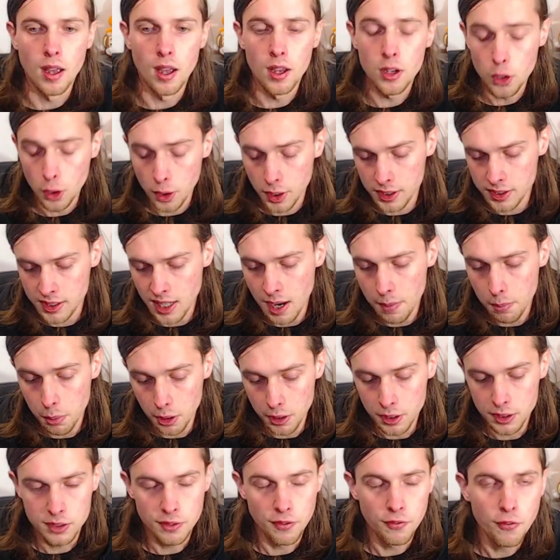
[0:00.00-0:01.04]
A good
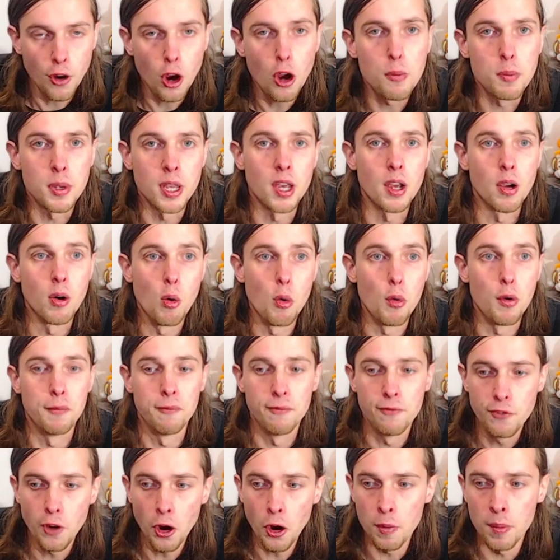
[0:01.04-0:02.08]
example is phobia
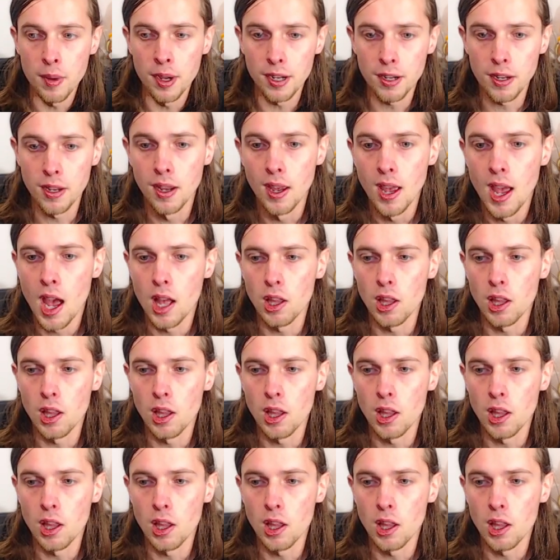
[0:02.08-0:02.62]
or phobic.